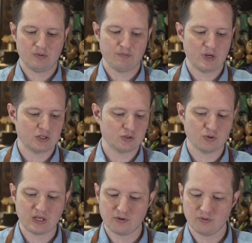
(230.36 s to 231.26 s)
Make sure
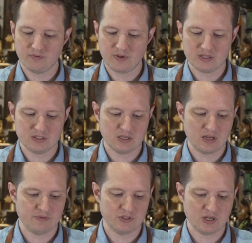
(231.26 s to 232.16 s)
that all fits.
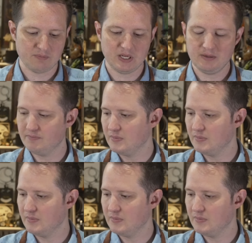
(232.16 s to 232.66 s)
Lovely jubbly.